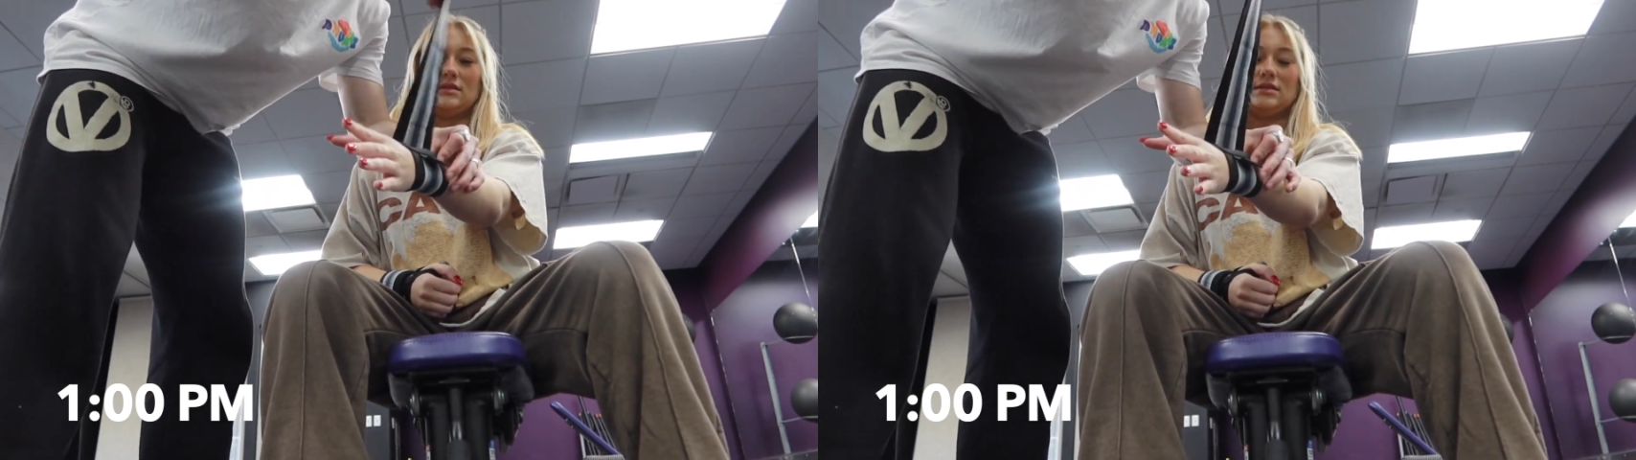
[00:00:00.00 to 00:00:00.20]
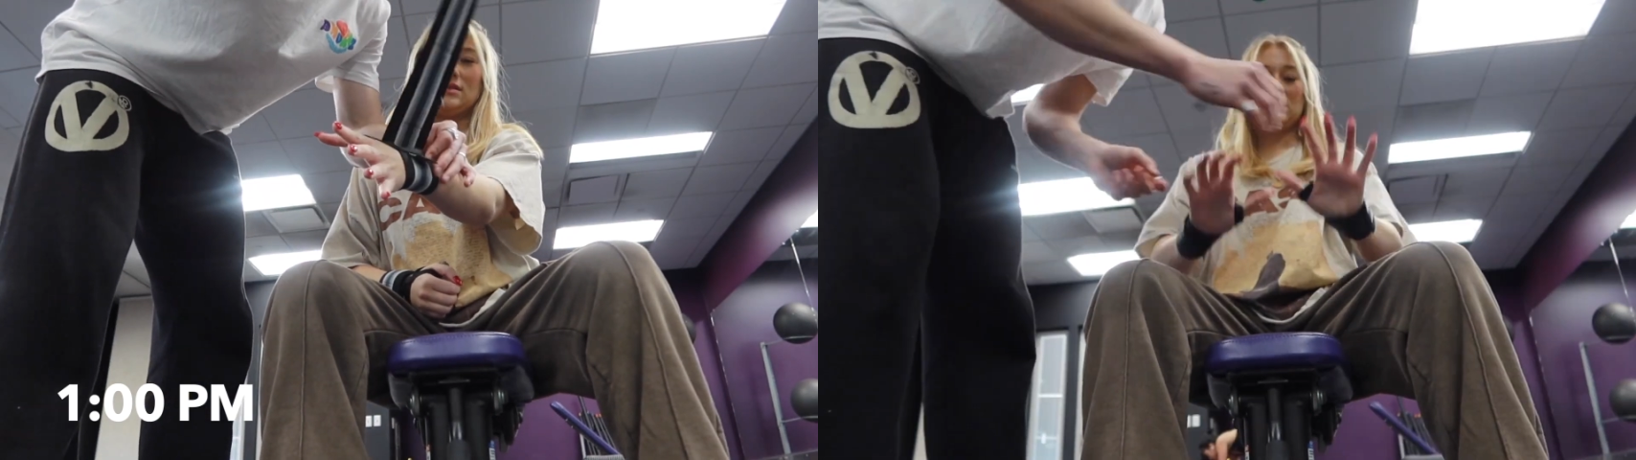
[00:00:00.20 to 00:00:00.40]

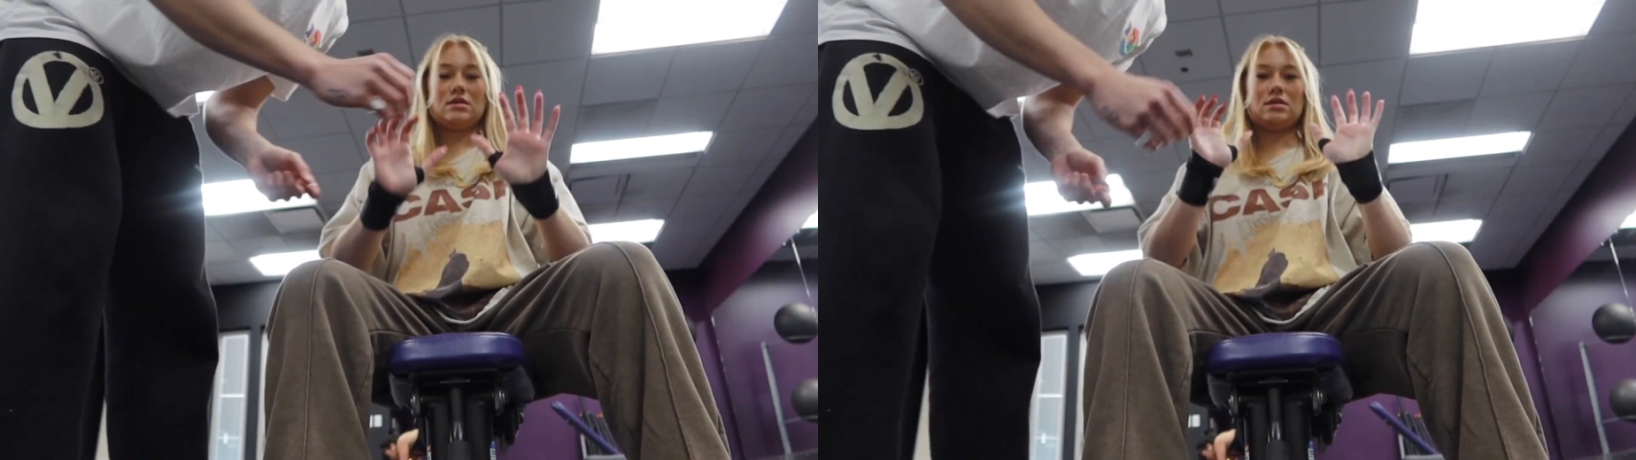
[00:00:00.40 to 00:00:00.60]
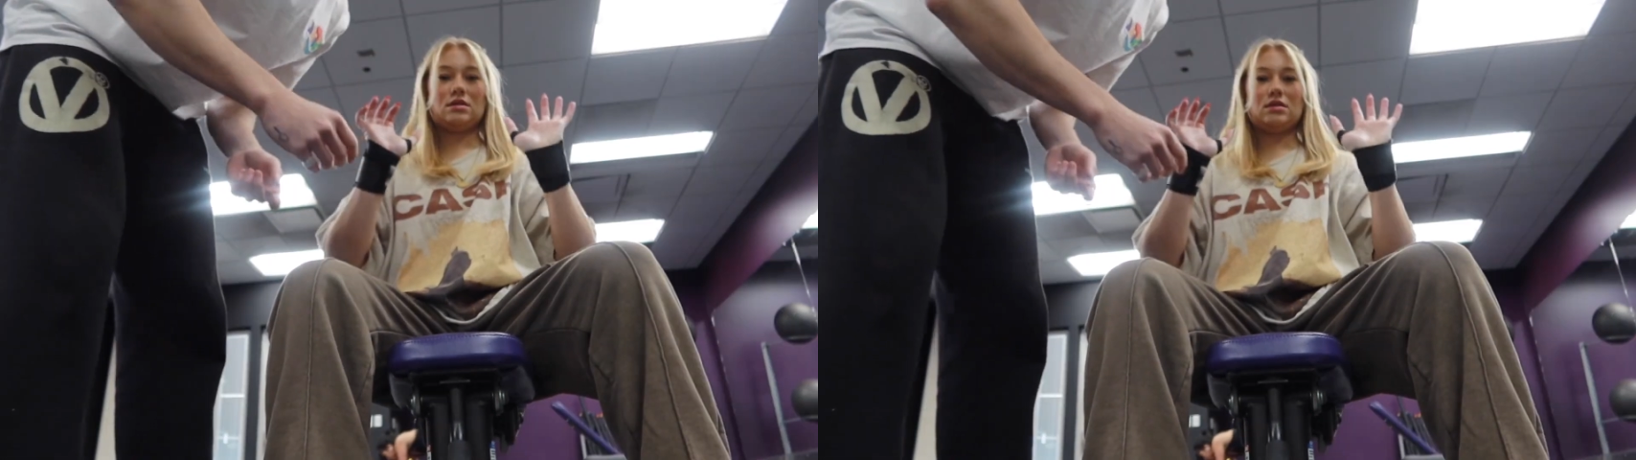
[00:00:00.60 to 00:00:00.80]
always
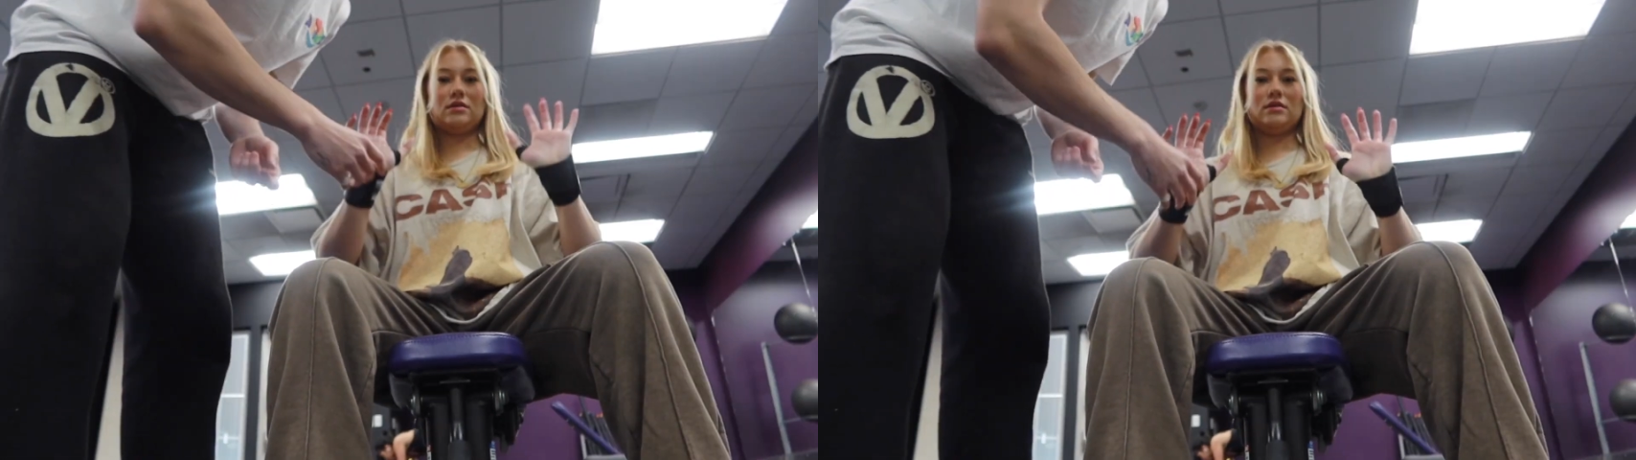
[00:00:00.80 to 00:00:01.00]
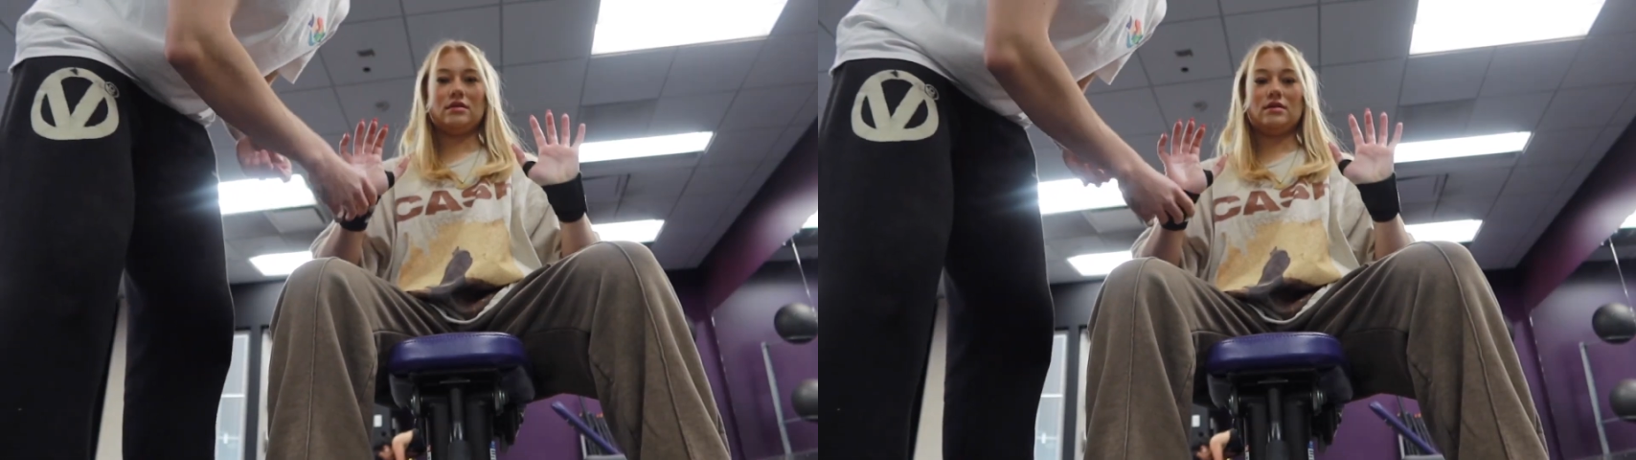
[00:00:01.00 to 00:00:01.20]

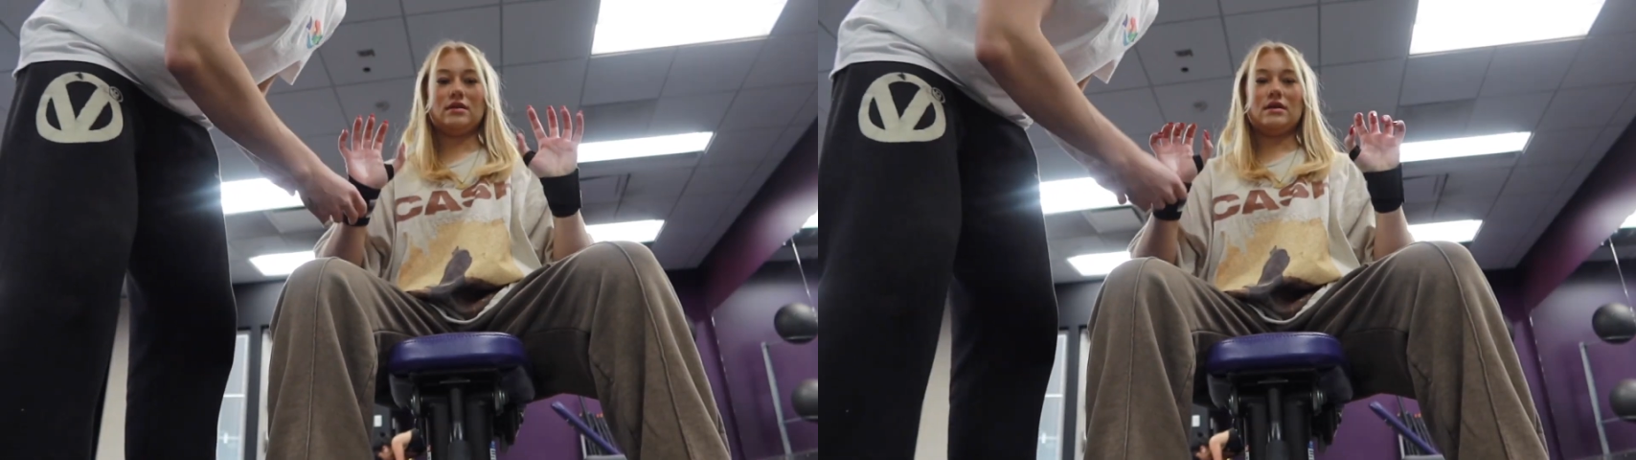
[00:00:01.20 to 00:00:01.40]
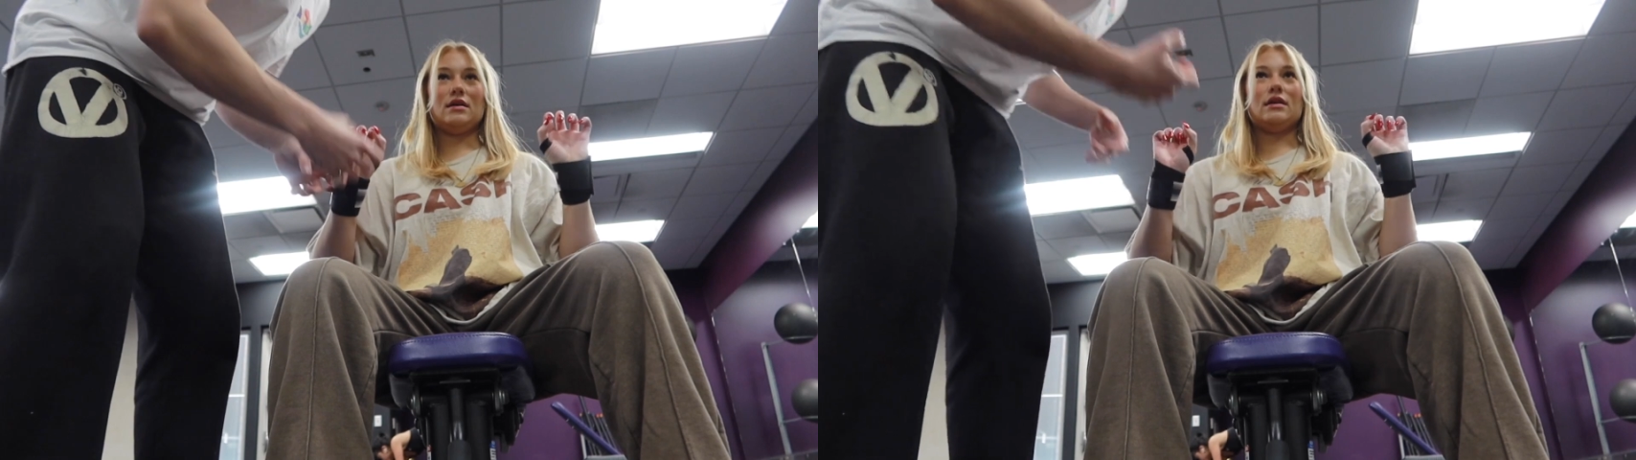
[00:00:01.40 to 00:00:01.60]

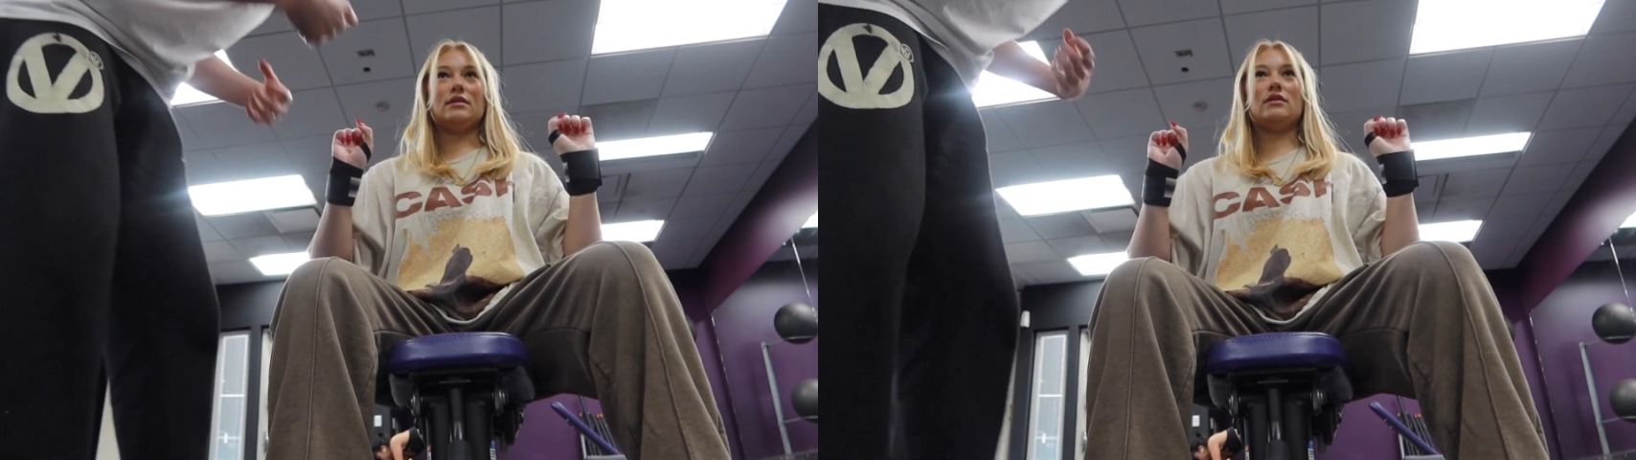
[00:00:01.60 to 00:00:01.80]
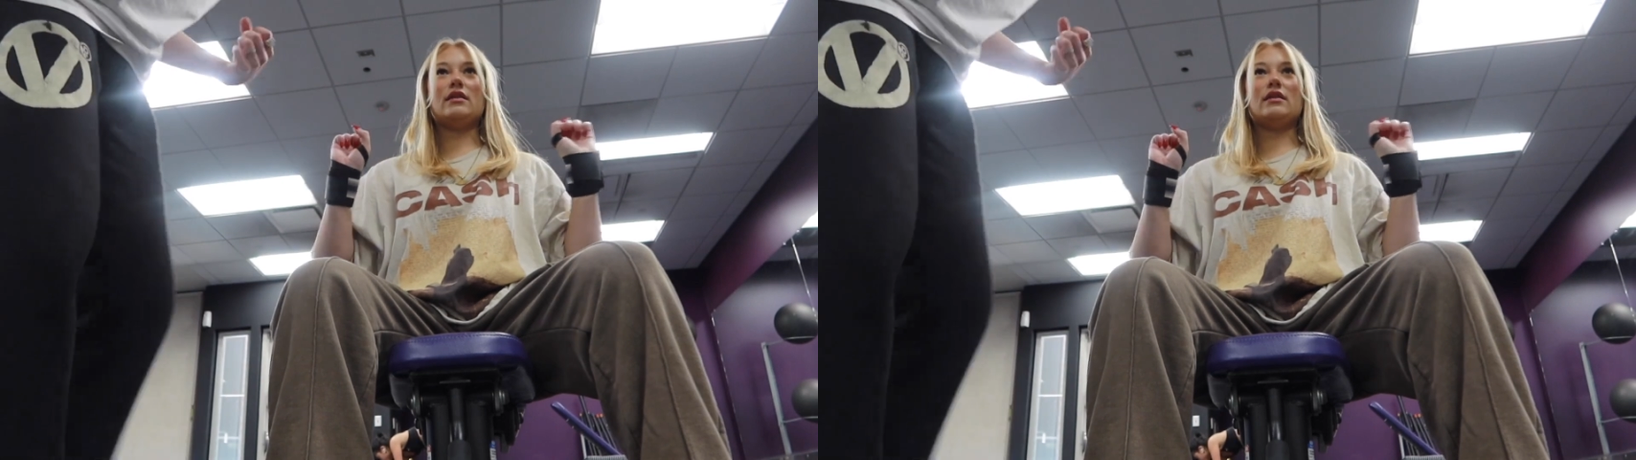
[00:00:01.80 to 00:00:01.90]
do